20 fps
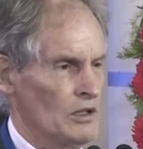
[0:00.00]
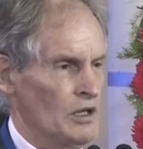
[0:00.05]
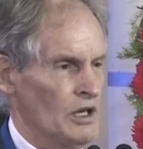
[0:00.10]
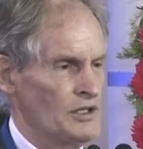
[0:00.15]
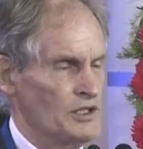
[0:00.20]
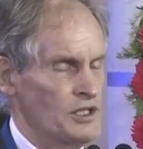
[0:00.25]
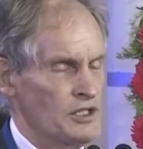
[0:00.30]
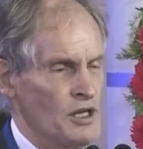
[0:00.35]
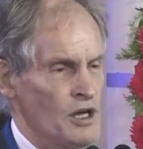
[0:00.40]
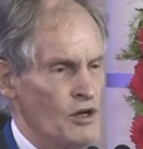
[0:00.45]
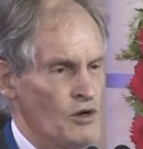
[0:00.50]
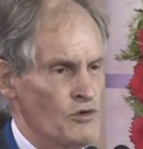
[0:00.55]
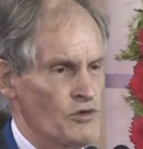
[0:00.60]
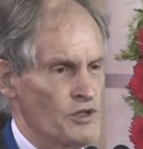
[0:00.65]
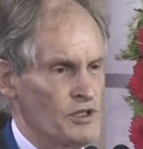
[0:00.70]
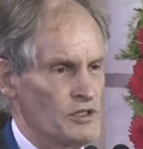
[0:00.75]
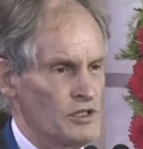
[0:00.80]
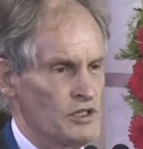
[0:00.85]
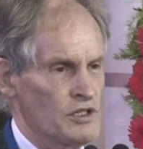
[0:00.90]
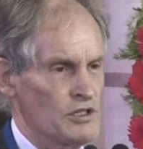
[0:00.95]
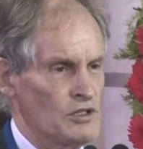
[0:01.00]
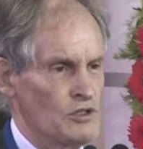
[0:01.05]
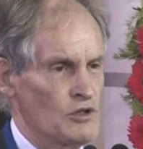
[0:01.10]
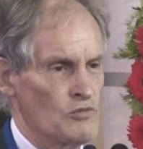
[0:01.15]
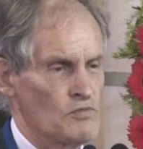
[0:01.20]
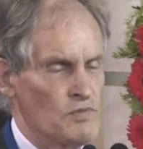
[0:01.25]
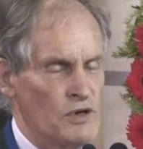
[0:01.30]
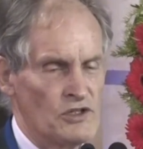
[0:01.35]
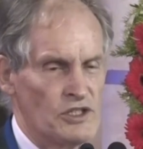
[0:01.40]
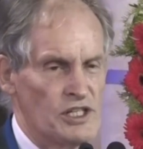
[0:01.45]
and know that your
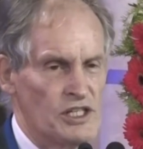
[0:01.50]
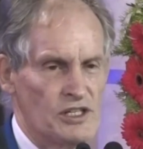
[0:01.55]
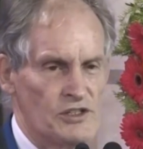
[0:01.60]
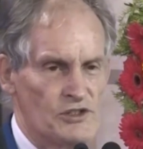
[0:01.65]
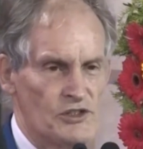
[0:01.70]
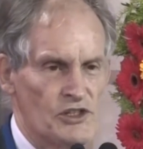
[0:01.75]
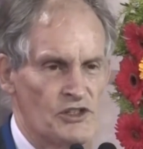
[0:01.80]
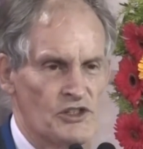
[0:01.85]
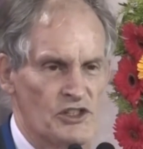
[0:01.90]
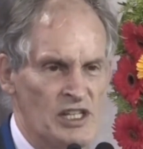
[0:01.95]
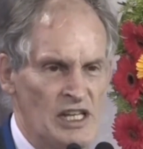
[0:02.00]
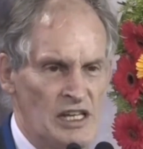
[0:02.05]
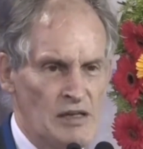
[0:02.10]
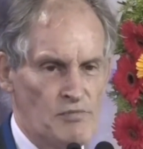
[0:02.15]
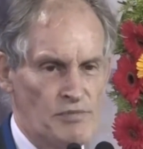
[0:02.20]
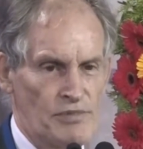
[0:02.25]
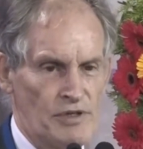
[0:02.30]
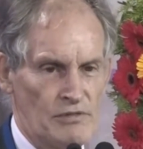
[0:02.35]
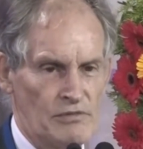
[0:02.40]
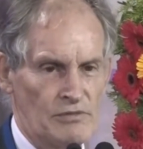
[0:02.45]
body is asleep.